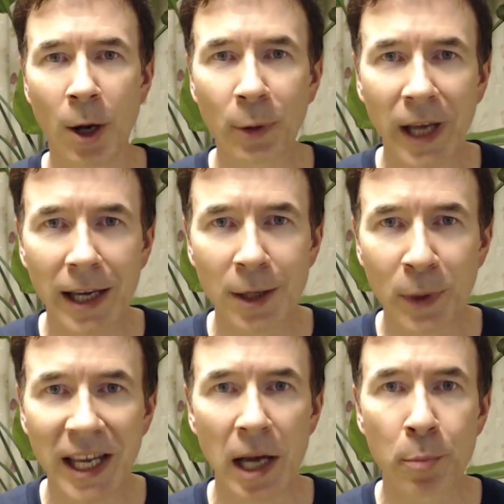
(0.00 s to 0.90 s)
Okay,
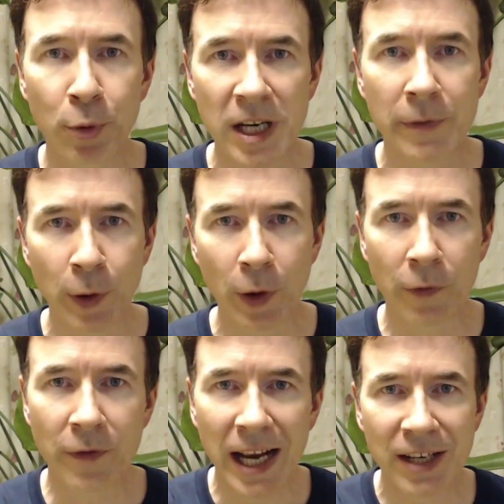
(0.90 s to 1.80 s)
we get a preview of
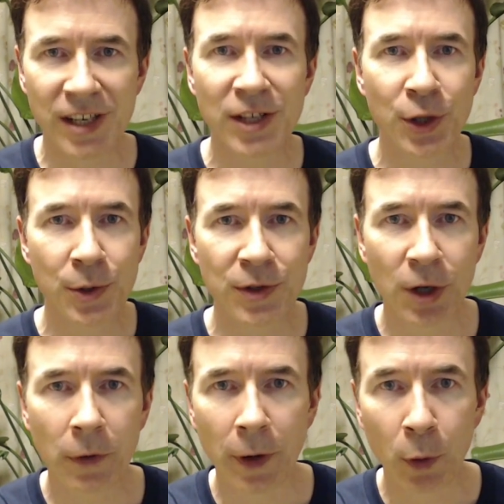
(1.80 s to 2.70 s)
next issue's
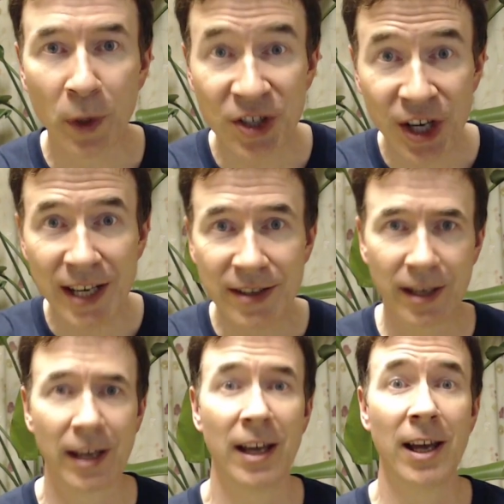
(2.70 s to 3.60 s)
cover, which
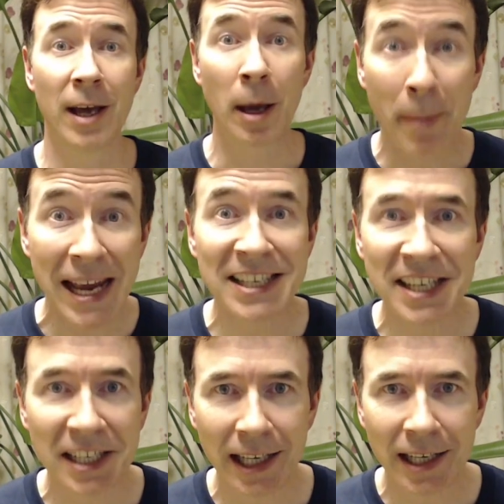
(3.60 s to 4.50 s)
is,
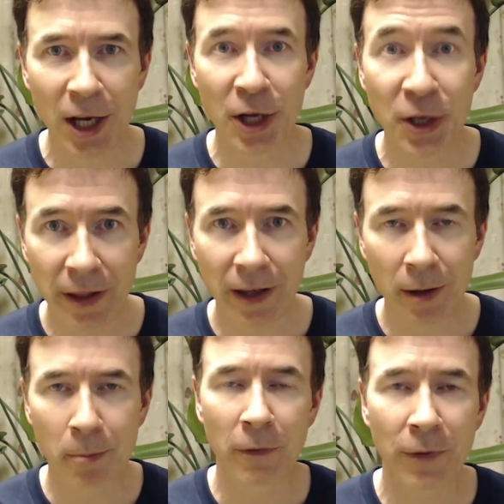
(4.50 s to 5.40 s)
amazingly,
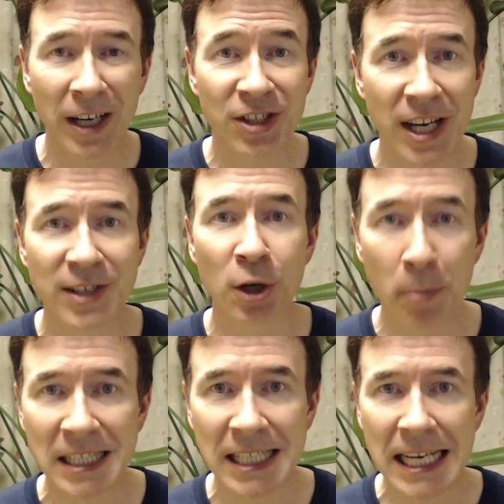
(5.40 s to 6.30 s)
another Francesco
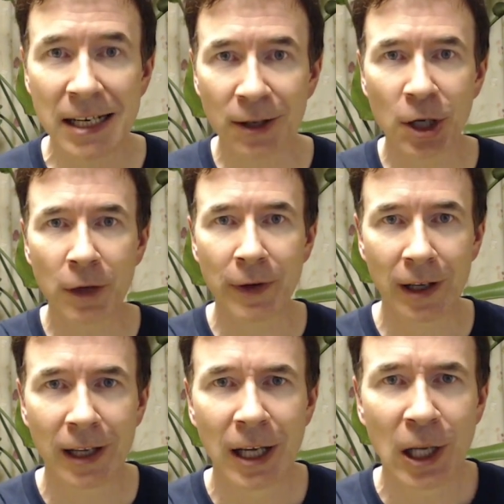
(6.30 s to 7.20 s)
Mattina cover.